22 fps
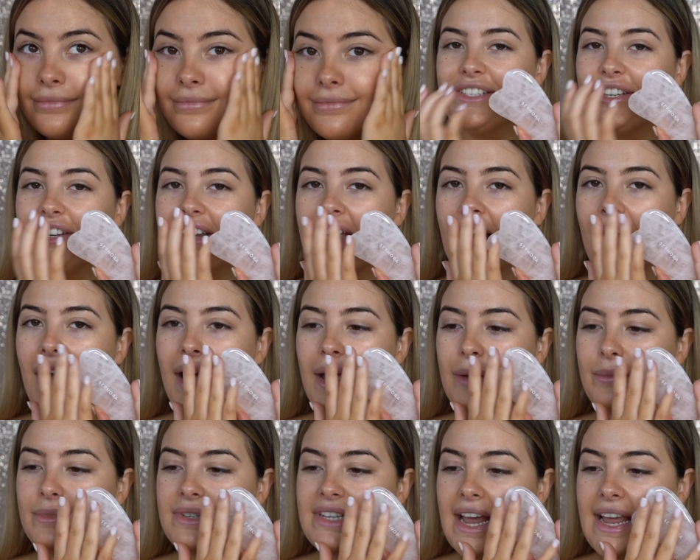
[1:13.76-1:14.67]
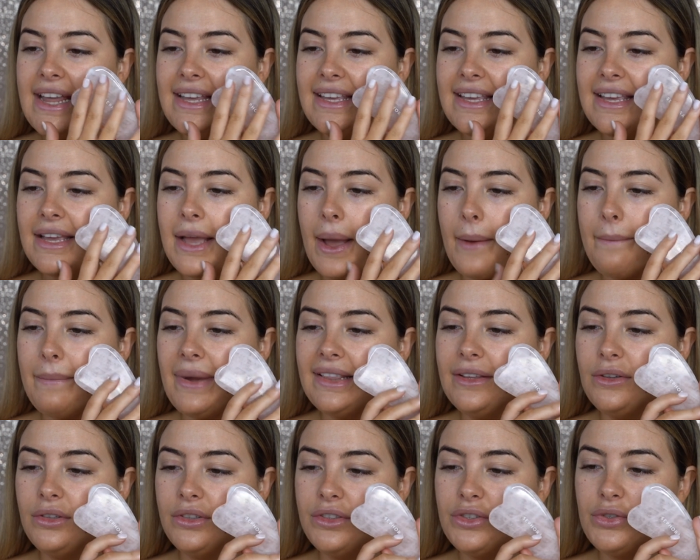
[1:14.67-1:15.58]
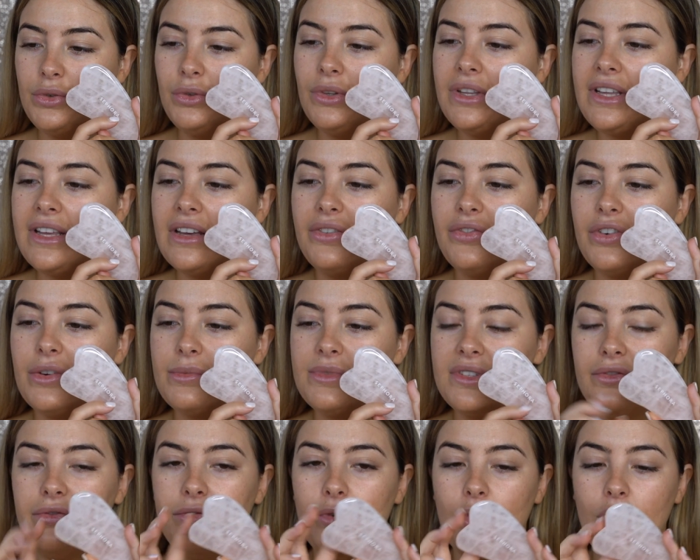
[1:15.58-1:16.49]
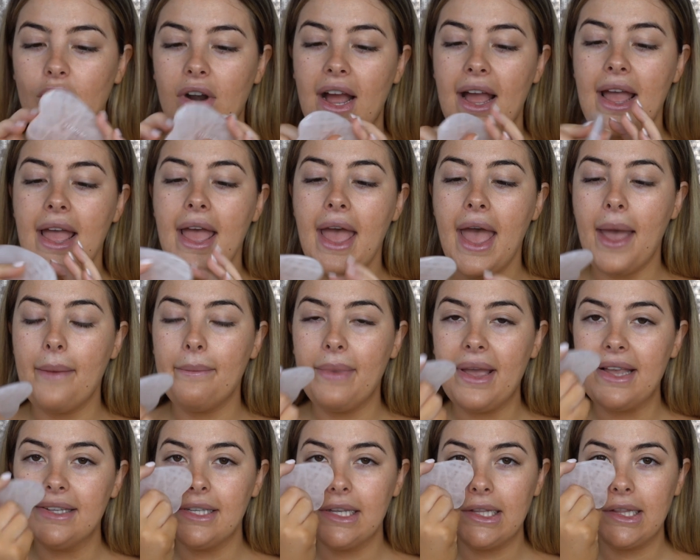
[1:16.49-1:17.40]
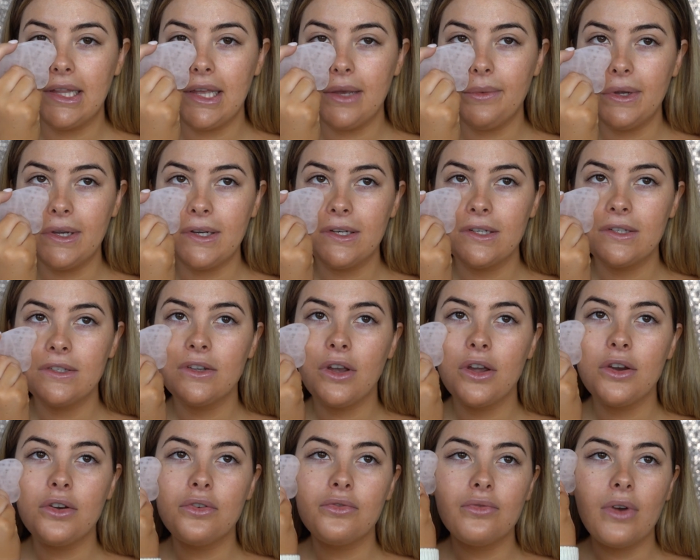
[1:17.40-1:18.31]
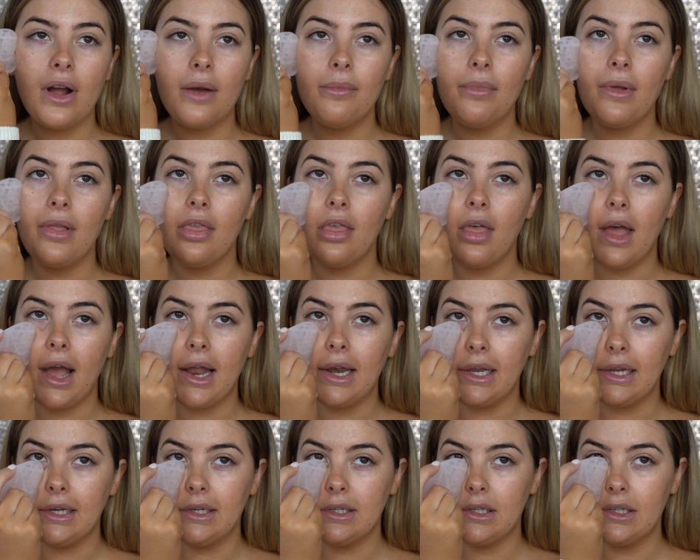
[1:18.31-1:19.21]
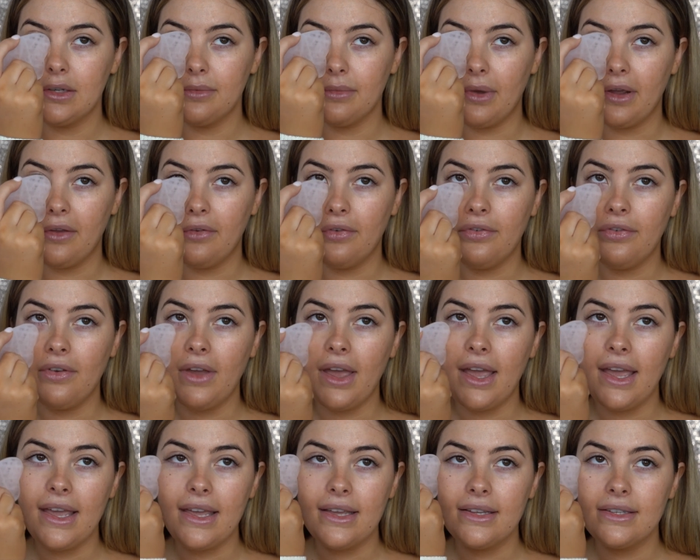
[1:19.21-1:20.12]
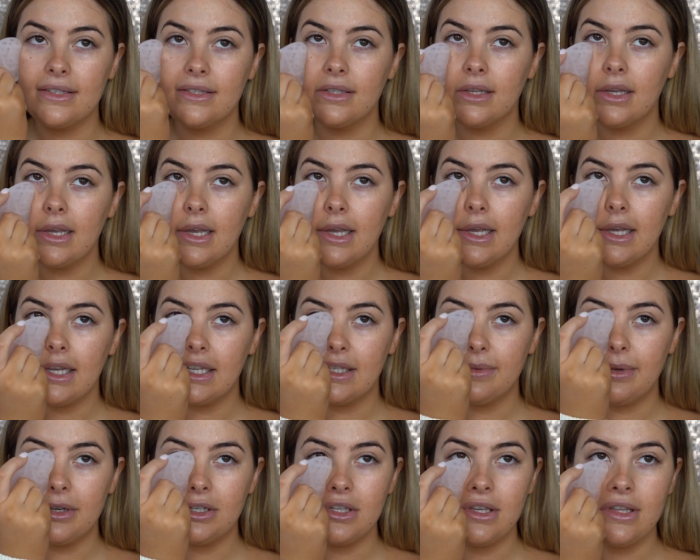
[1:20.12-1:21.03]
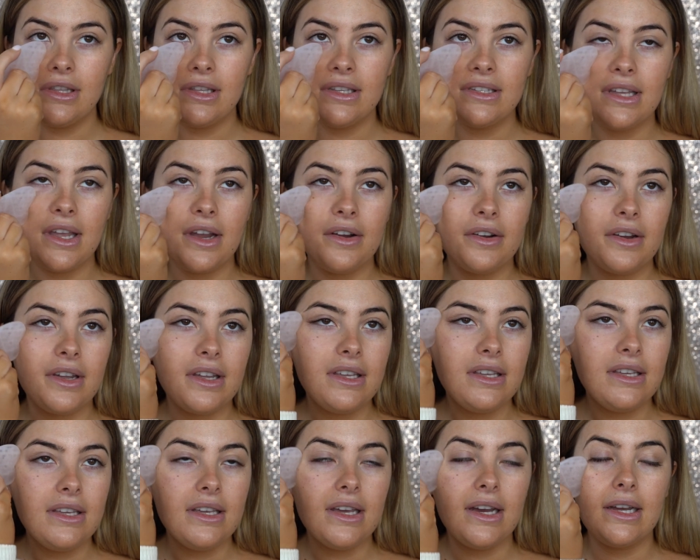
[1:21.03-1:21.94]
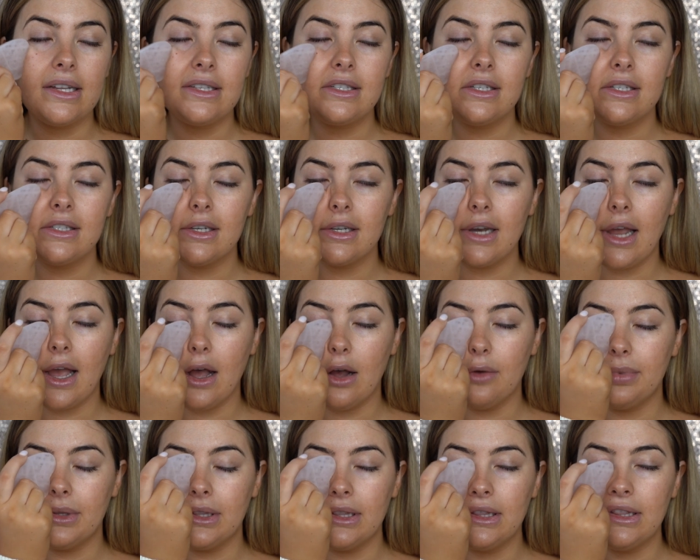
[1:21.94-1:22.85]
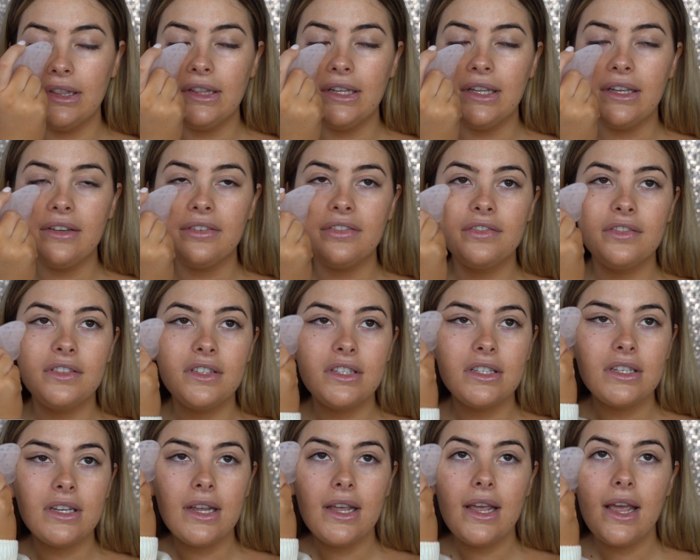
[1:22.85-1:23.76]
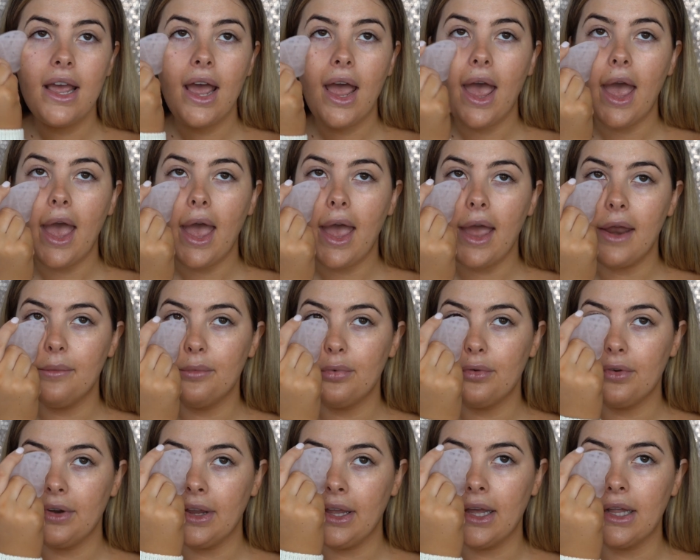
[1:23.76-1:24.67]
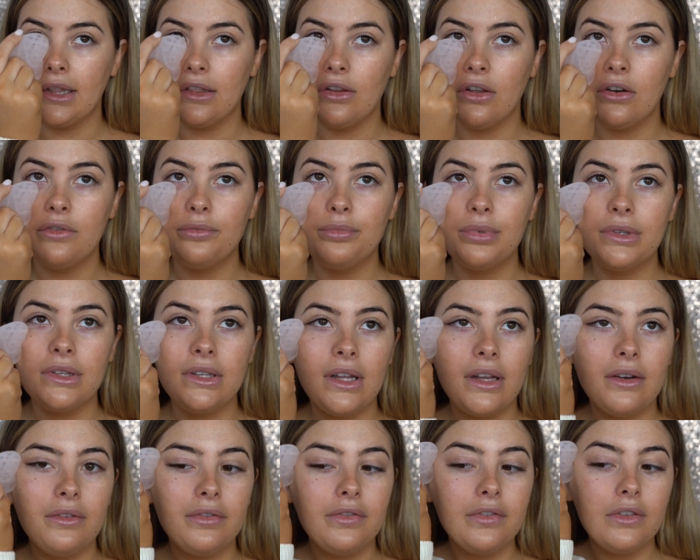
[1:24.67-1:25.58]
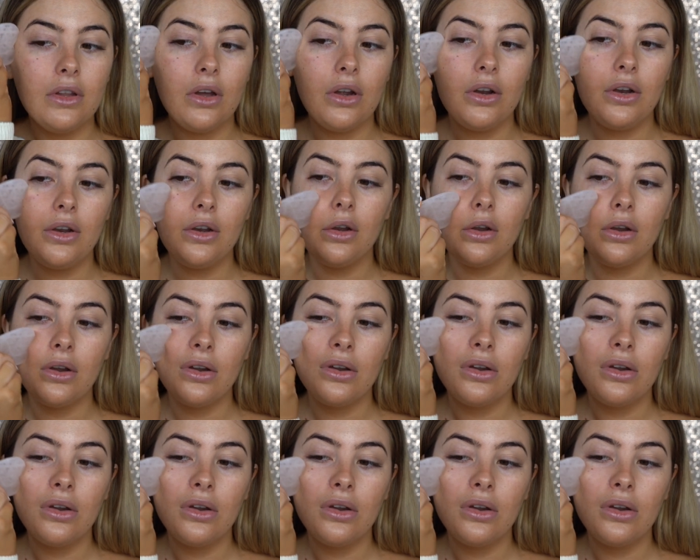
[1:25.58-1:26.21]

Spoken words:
So now I'm taking my little tool here from Sephora and basically we're just going to rub that into my face, especially this area here. It's just going to help lift and bring a lot of blood flow.